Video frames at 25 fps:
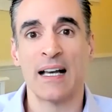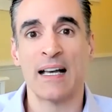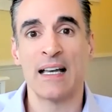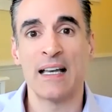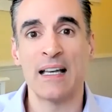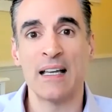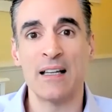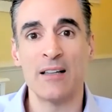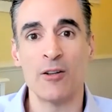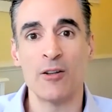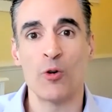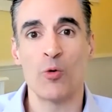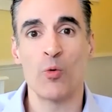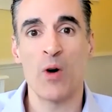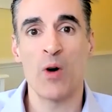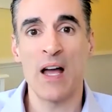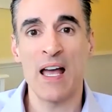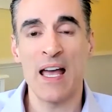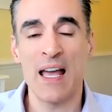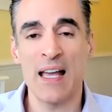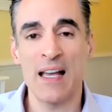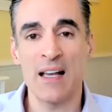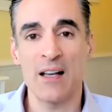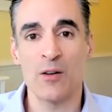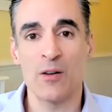in the
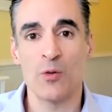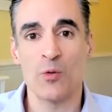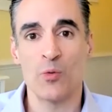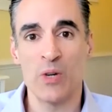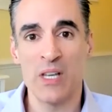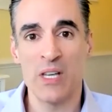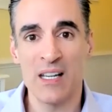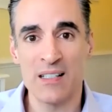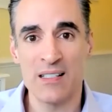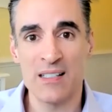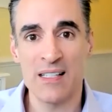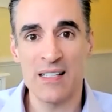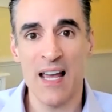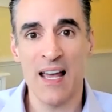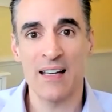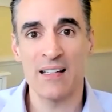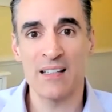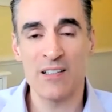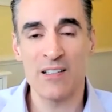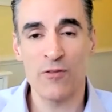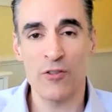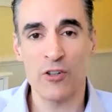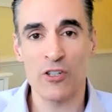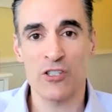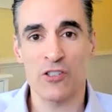way we intend
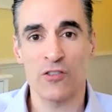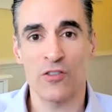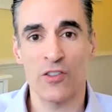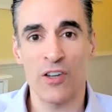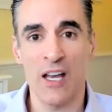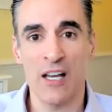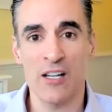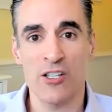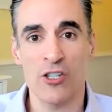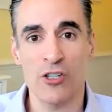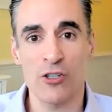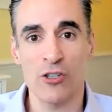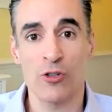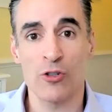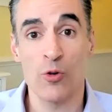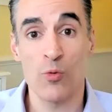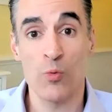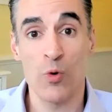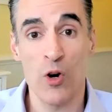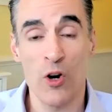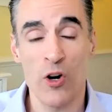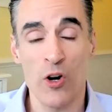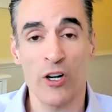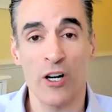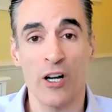diversification to
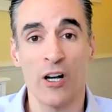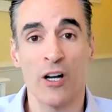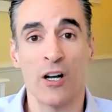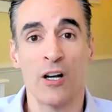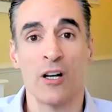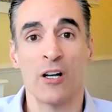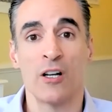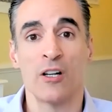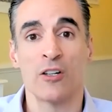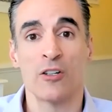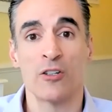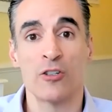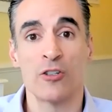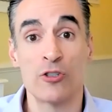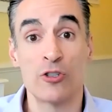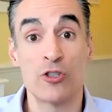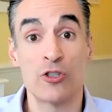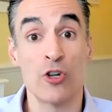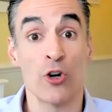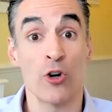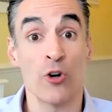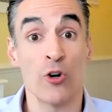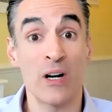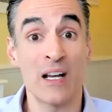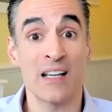work
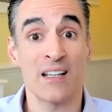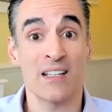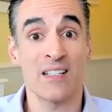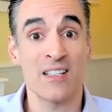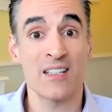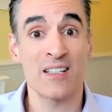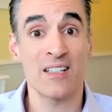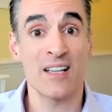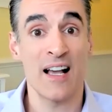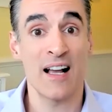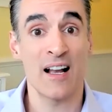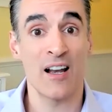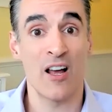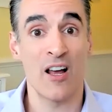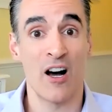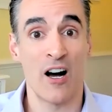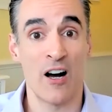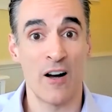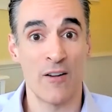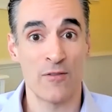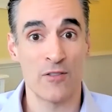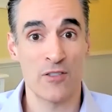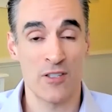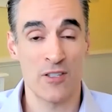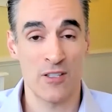during sell
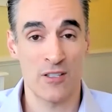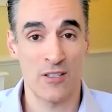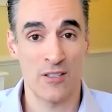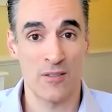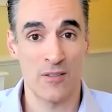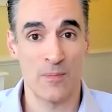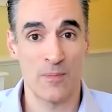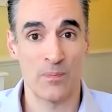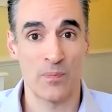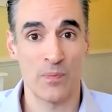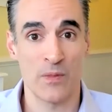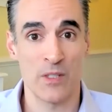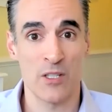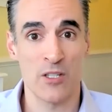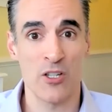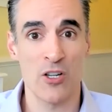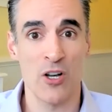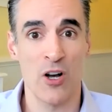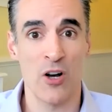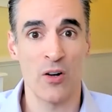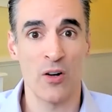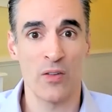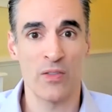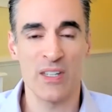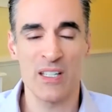offs.
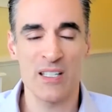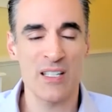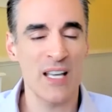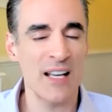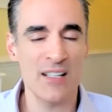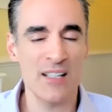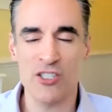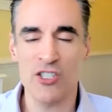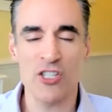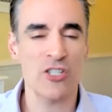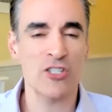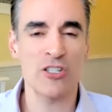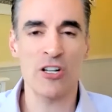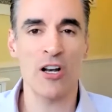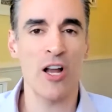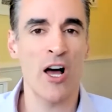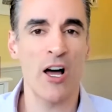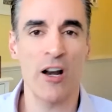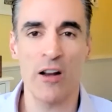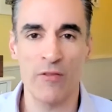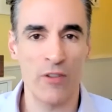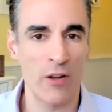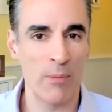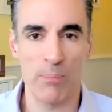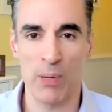So this has just a lot
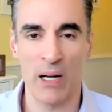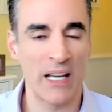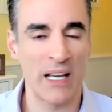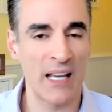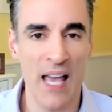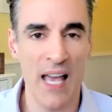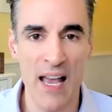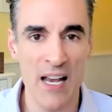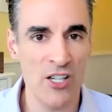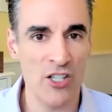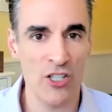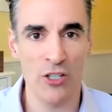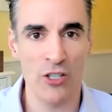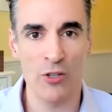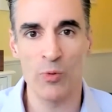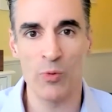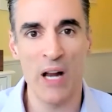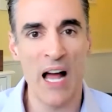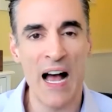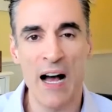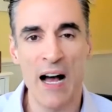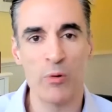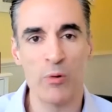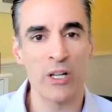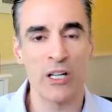of implication with
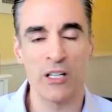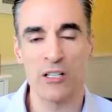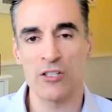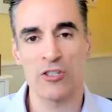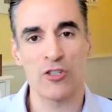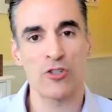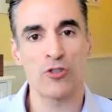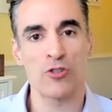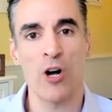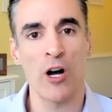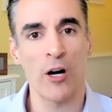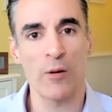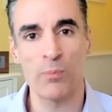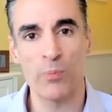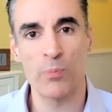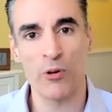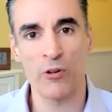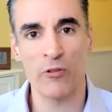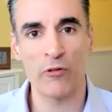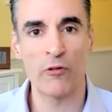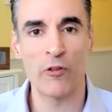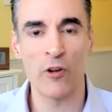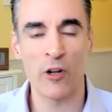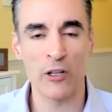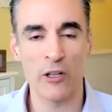how we construct
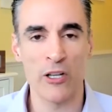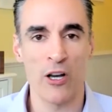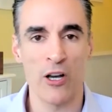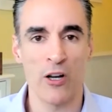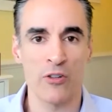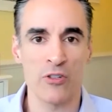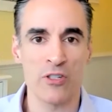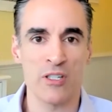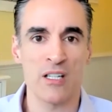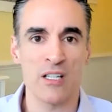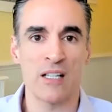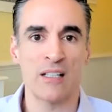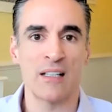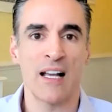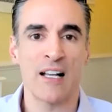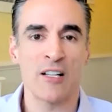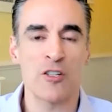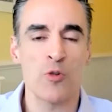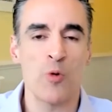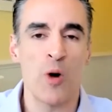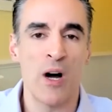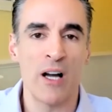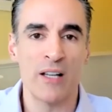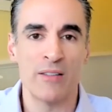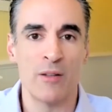portfolios. And that's
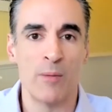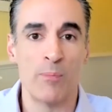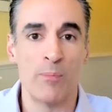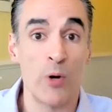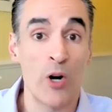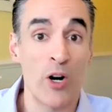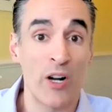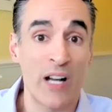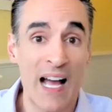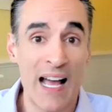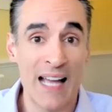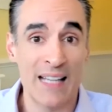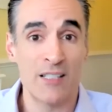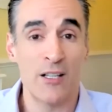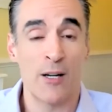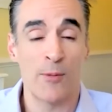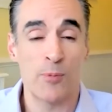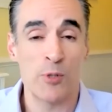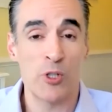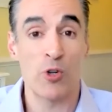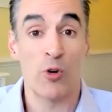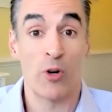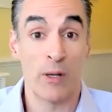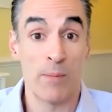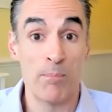why in the book, I end up
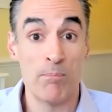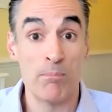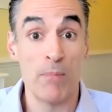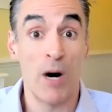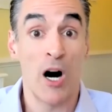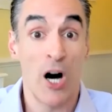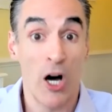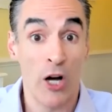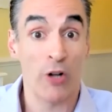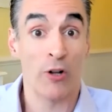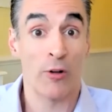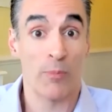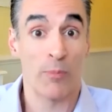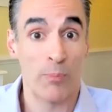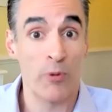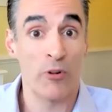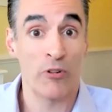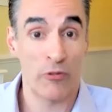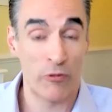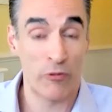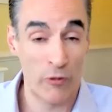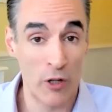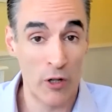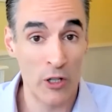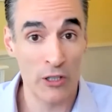showing model
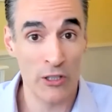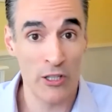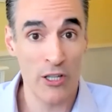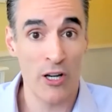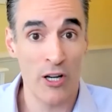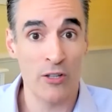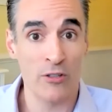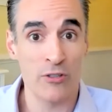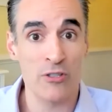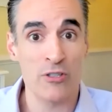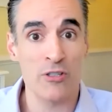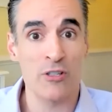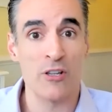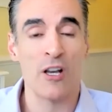portfolios